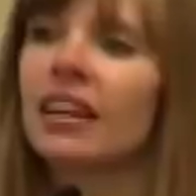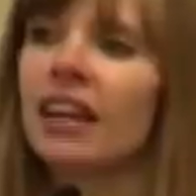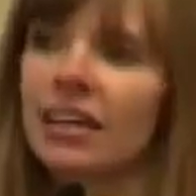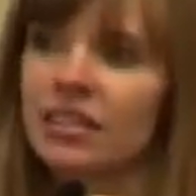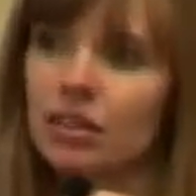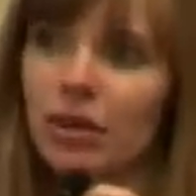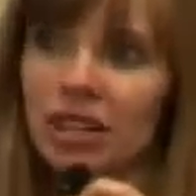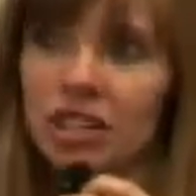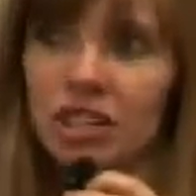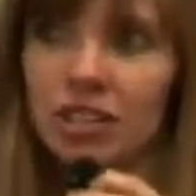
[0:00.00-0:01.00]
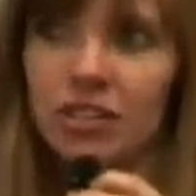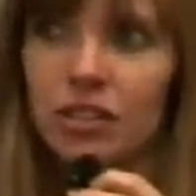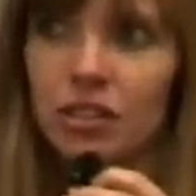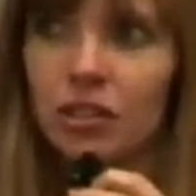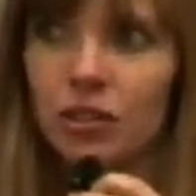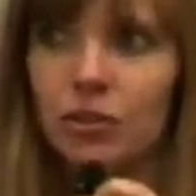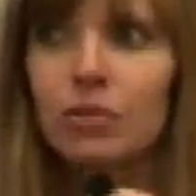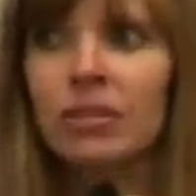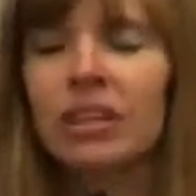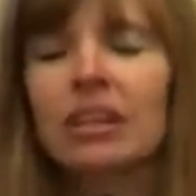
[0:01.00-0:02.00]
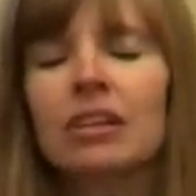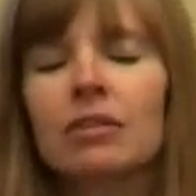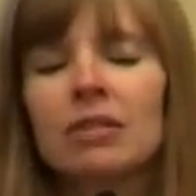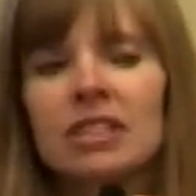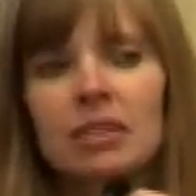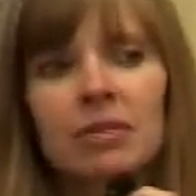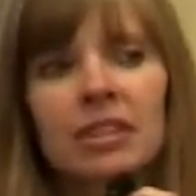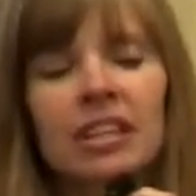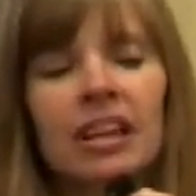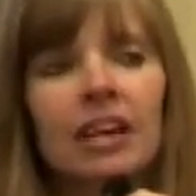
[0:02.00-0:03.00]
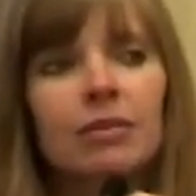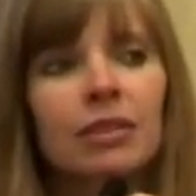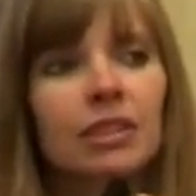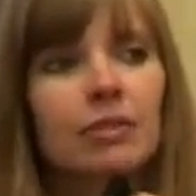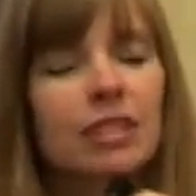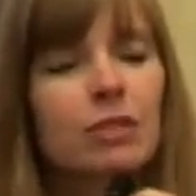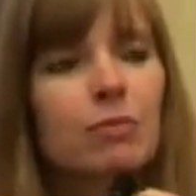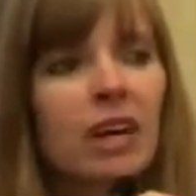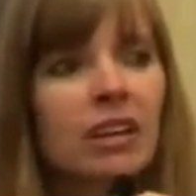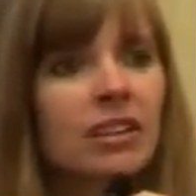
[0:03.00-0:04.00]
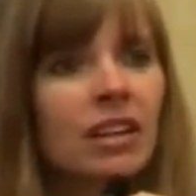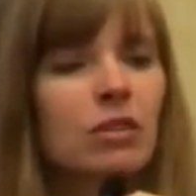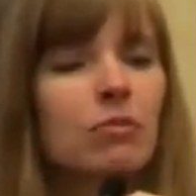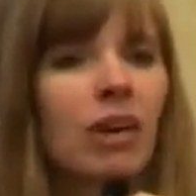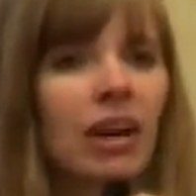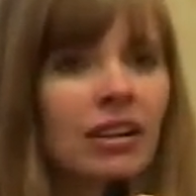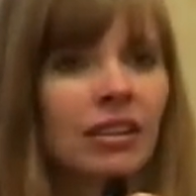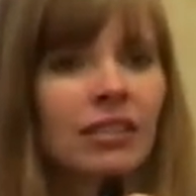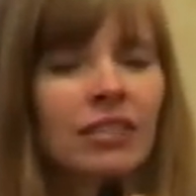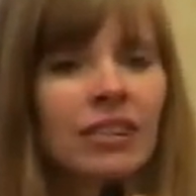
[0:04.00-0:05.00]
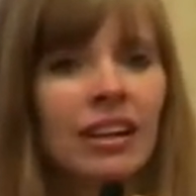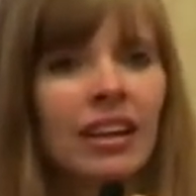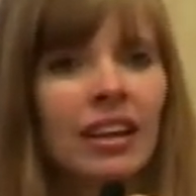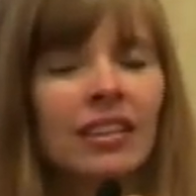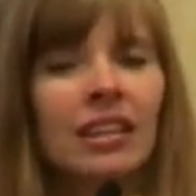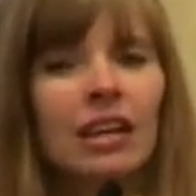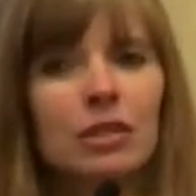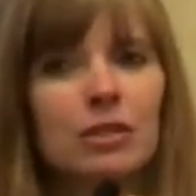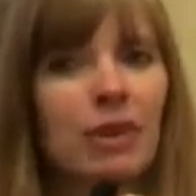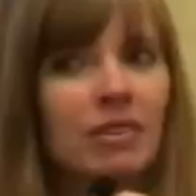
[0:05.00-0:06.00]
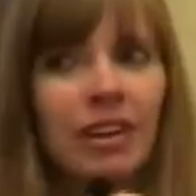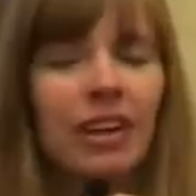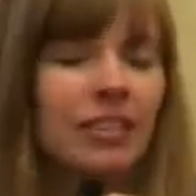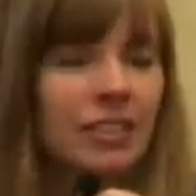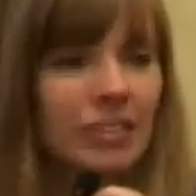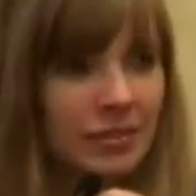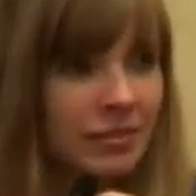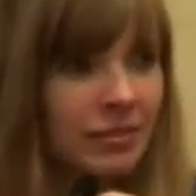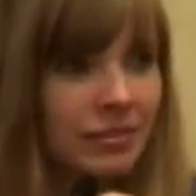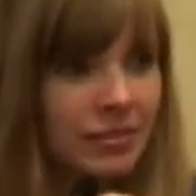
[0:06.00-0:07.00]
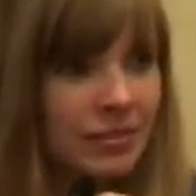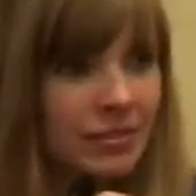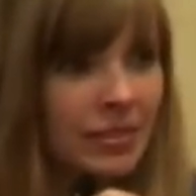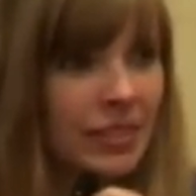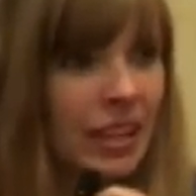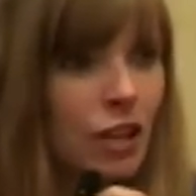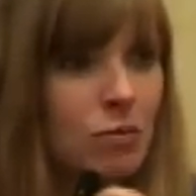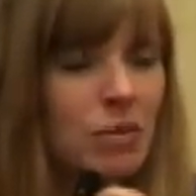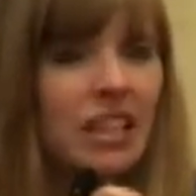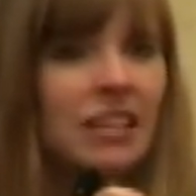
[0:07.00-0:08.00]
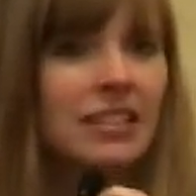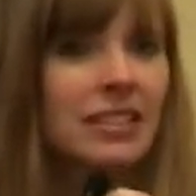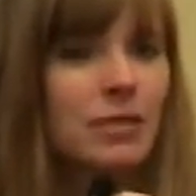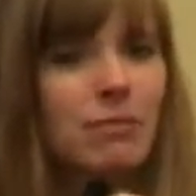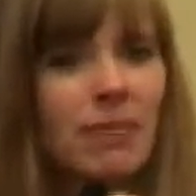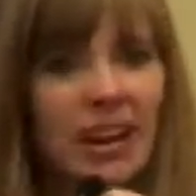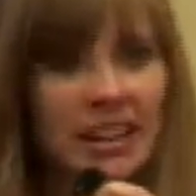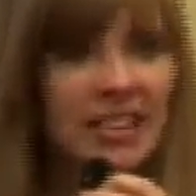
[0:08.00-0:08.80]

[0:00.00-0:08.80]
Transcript: ask questions to was someone that I really respect and admire, and that was my father. Because my